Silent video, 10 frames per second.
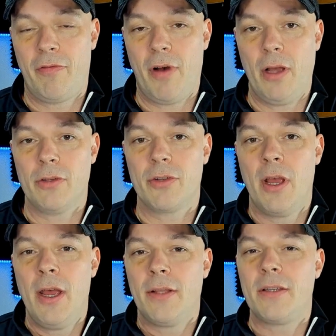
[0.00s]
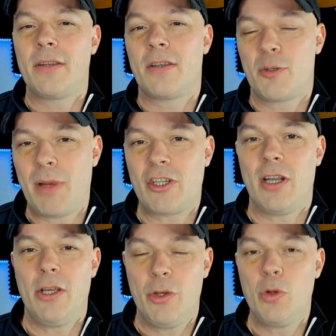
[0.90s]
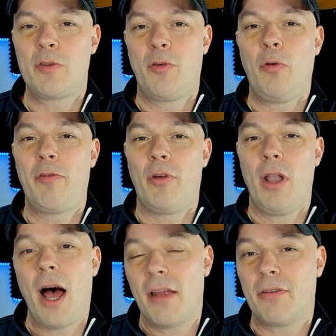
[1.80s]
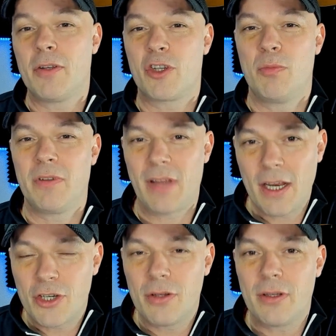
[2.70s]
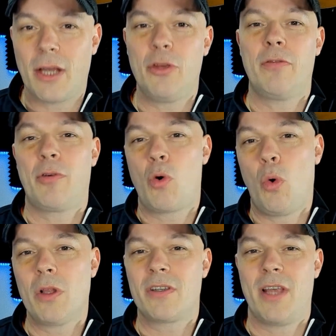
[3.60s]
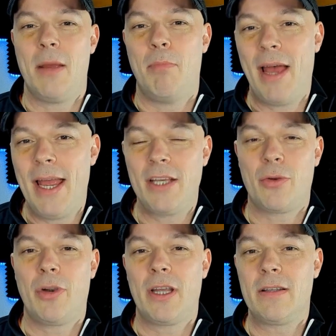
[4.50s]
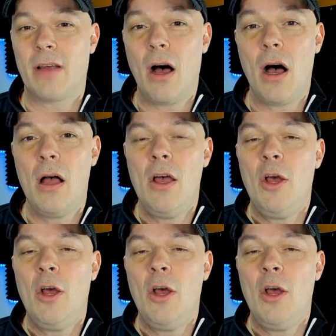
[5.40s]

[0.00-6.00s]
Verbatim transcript: files. This is especially useful for live instrumentation that you've recorded, say a bass or a guitar,